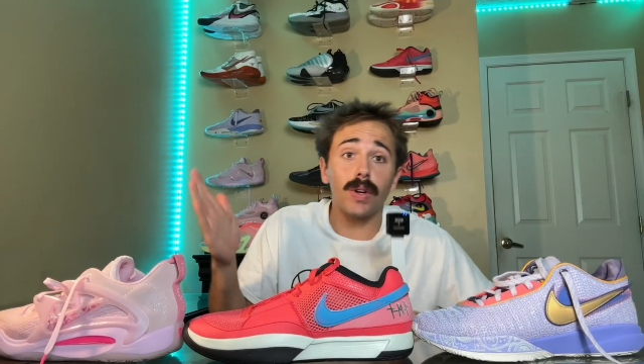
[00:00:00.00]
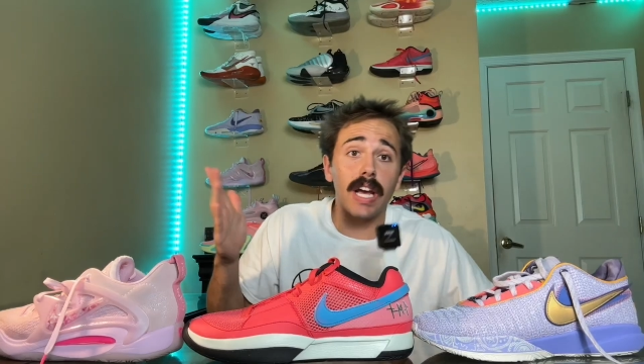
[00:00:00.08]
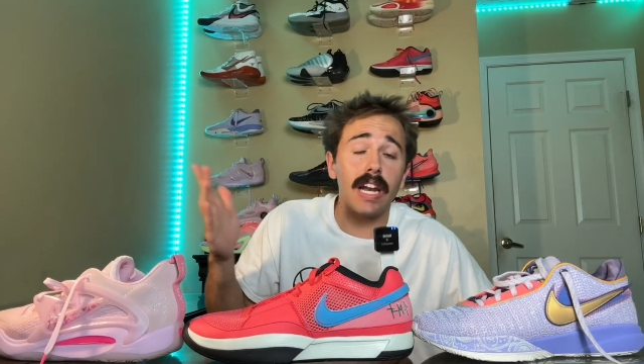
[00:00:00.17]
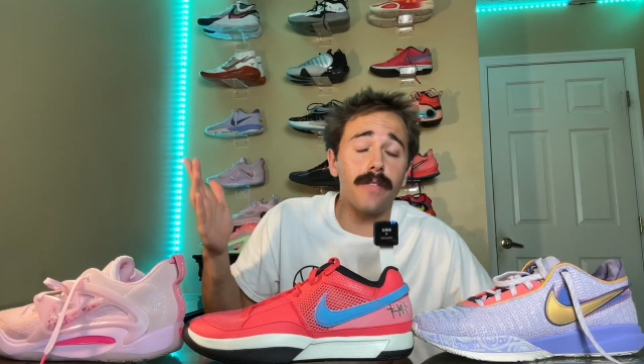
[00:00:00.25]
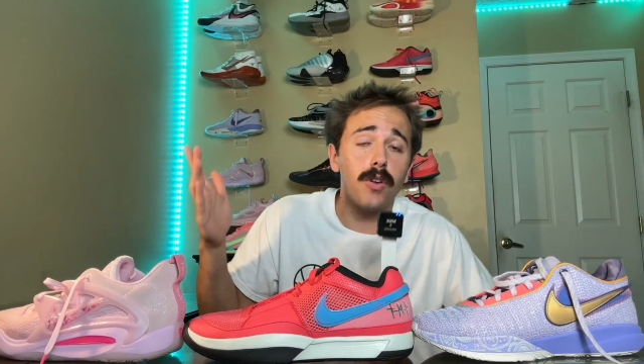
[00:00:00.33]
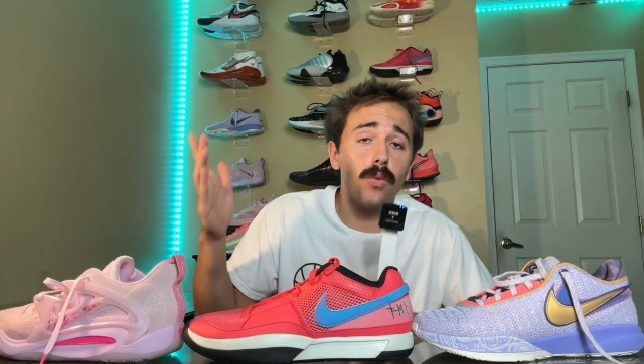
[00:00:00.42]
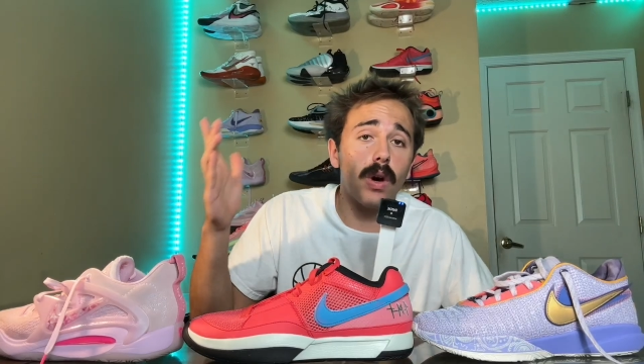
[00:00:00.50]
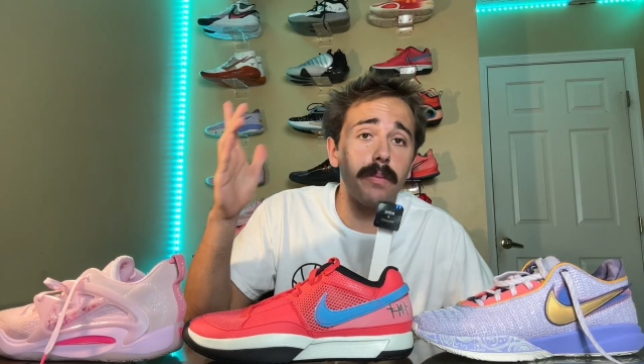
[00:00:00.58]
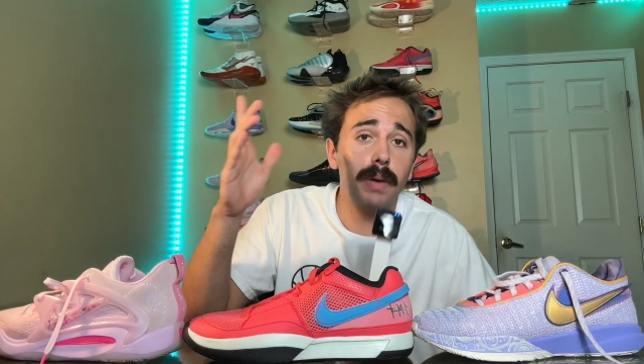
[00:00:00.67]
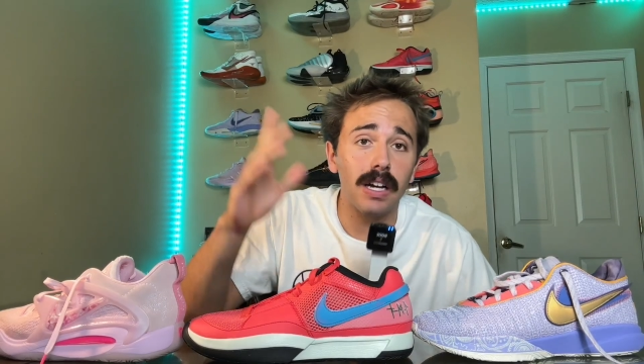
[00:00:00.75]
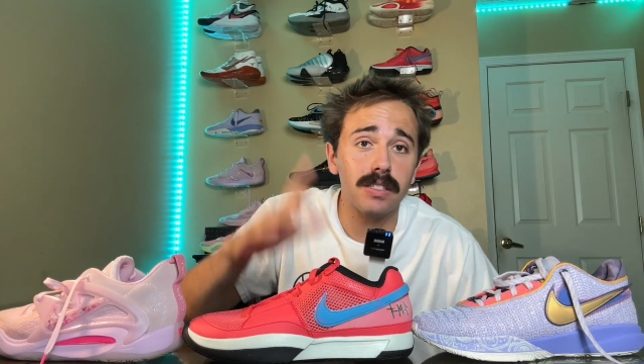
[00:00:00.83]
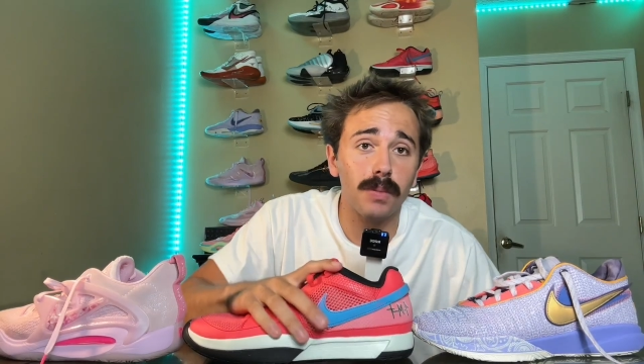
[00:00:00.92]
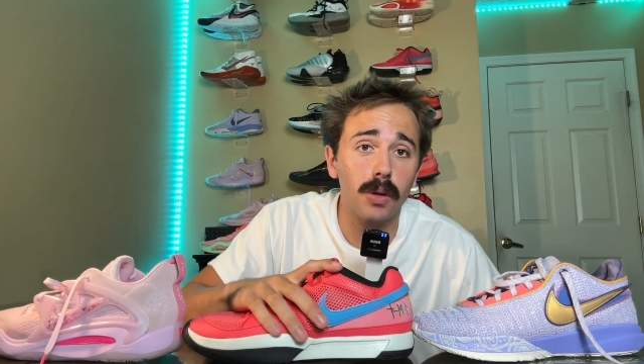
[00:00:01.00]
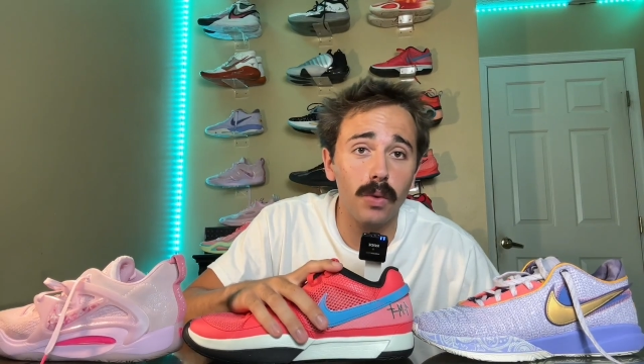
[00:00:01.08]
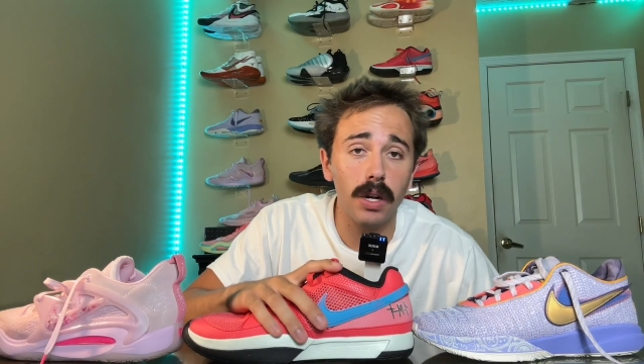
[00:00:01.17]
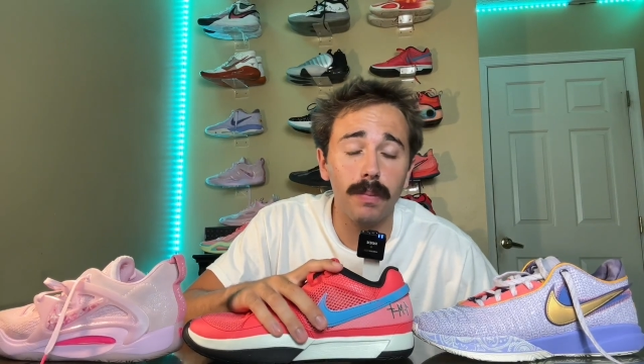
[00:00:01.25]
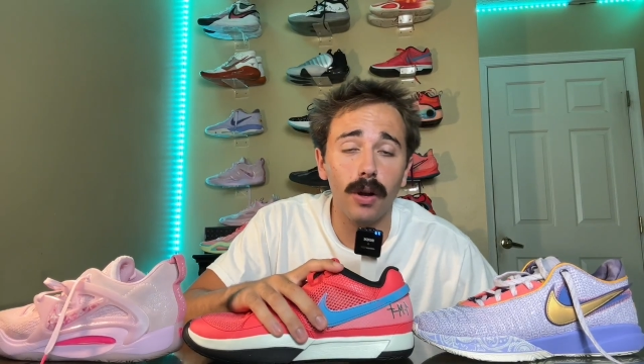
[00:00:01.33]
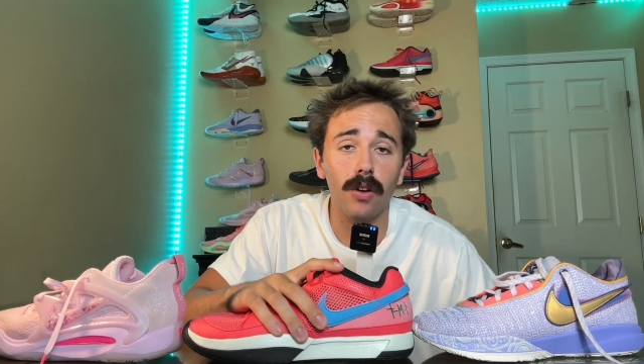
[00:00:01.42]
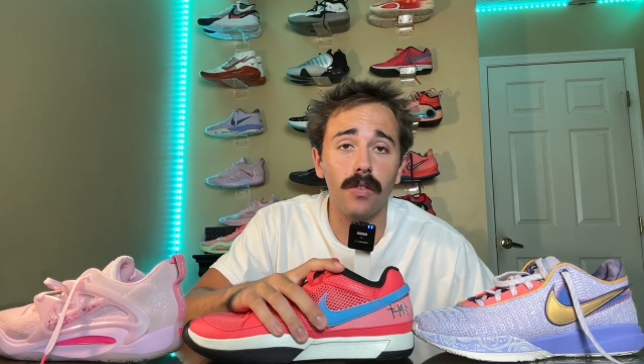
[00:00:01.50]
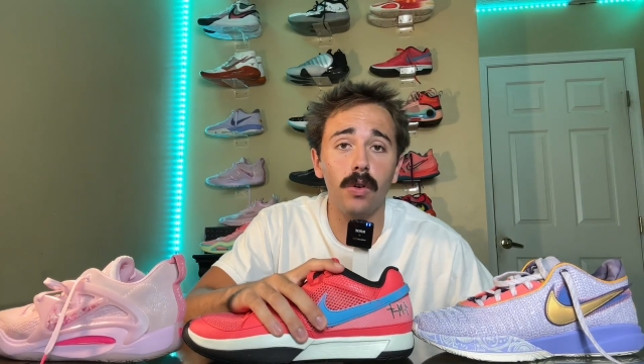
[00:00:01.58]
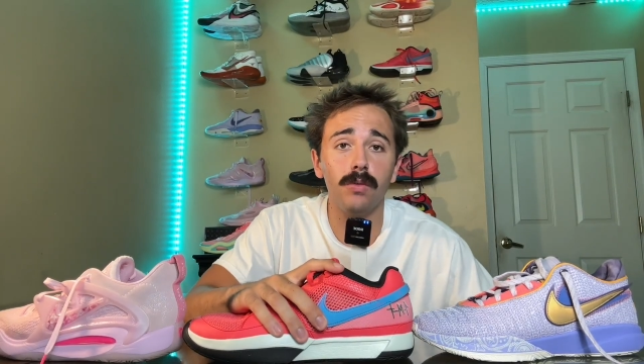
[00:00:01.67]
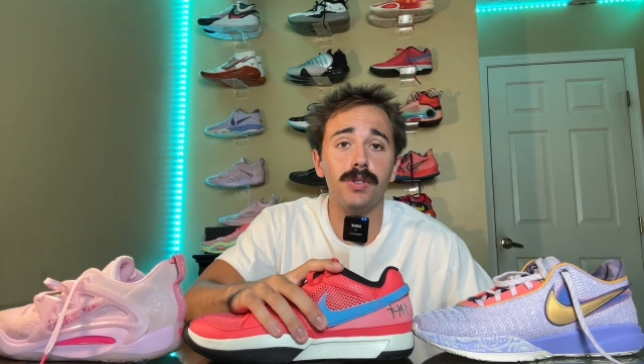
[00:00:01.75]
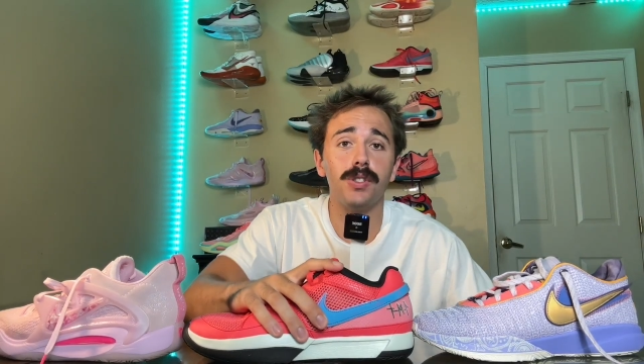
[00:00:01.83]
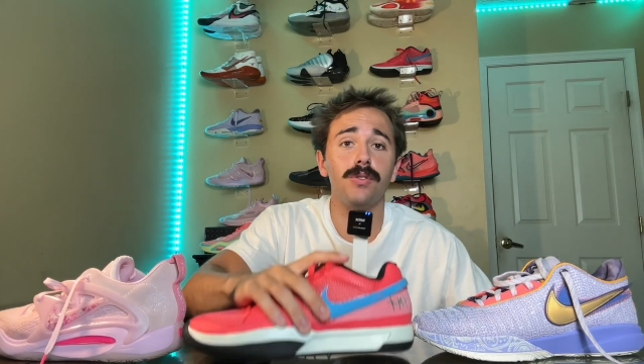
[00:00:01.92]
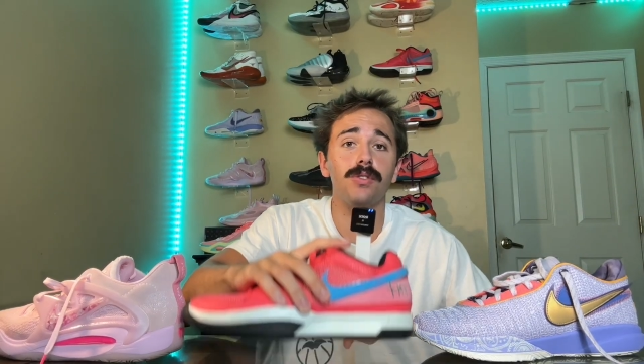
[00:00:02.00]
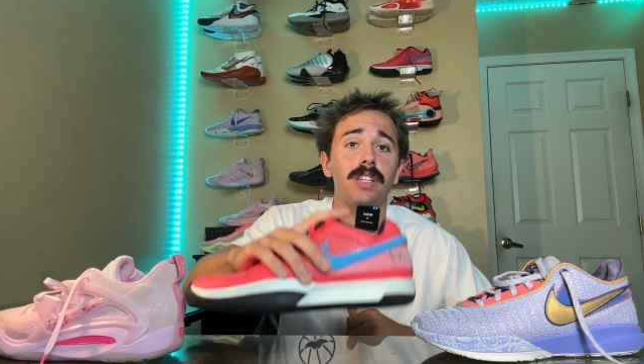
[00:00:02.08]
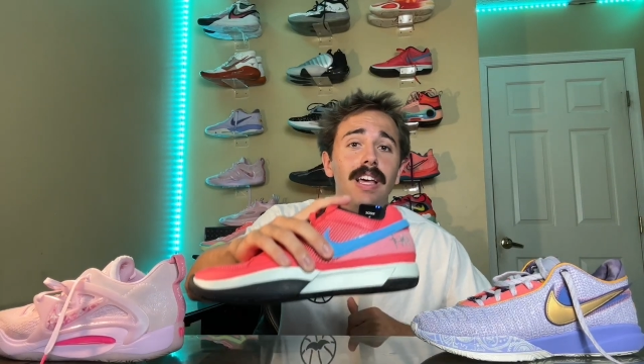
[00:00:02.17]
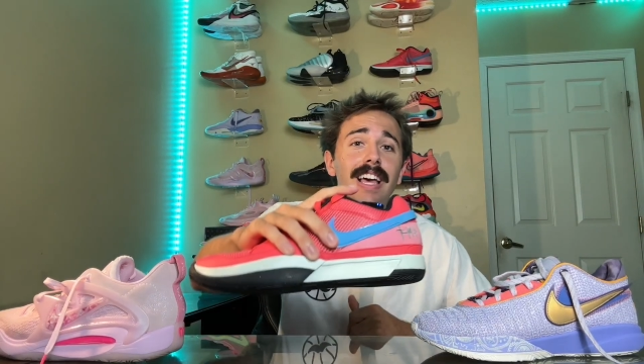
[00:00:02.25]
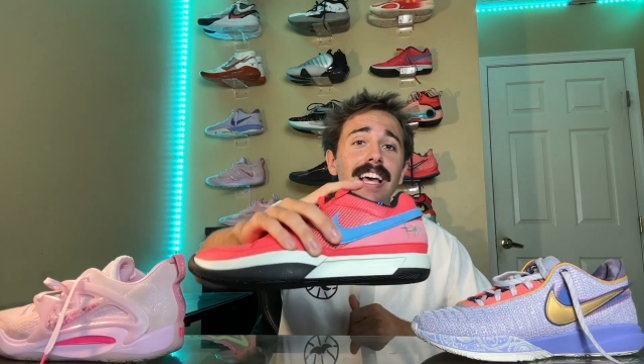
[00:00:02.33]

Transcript: again, if you want to possibly win a pair of hoop shoes,